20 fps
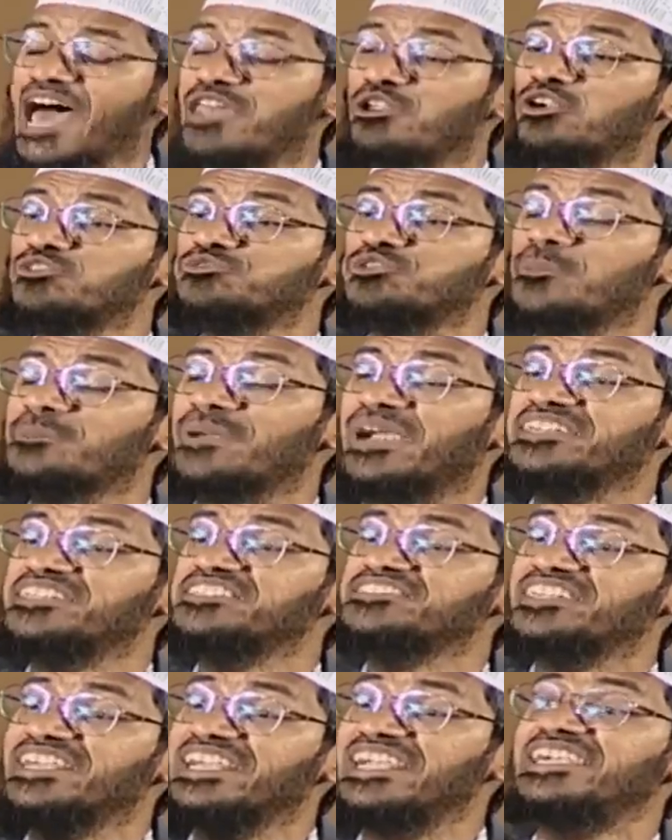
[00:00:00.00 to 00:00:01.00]
and also
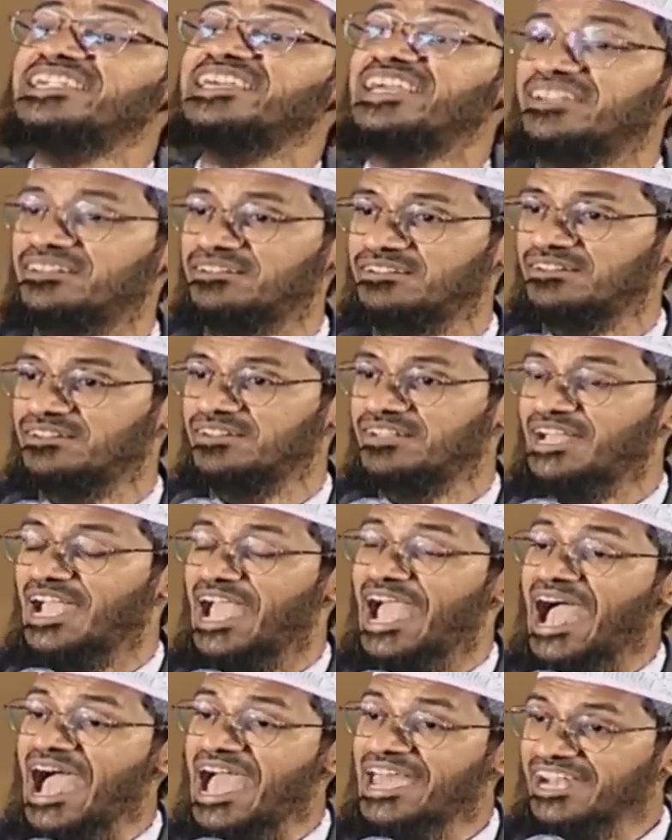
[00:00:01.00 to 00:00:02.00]
practicing Indian.
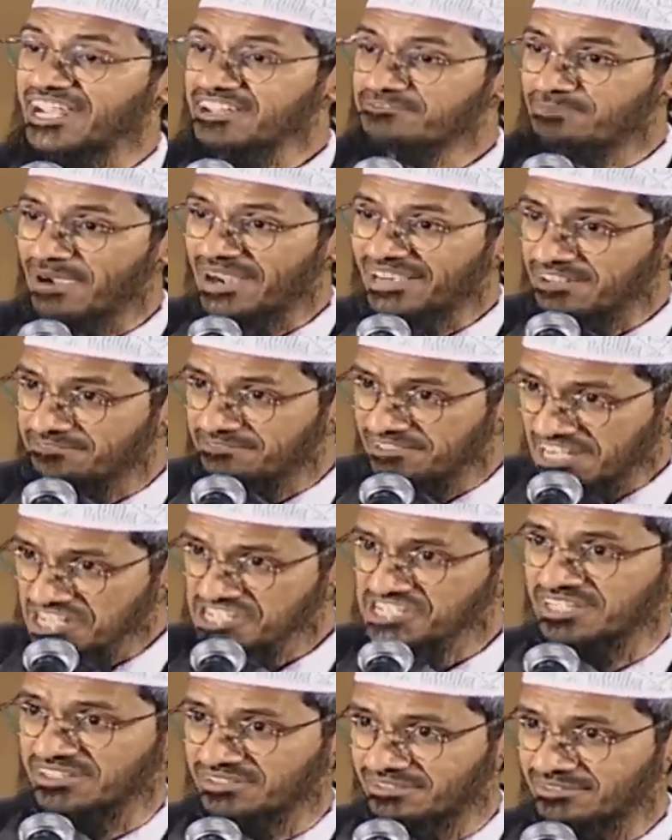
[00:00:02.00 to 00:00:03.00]
And it's by
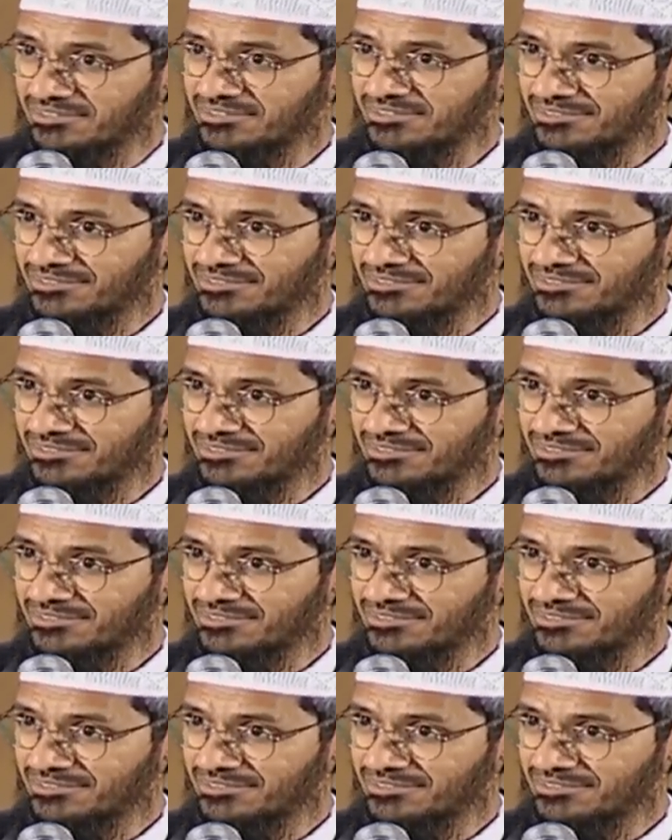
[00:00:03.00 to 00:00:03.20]
definition,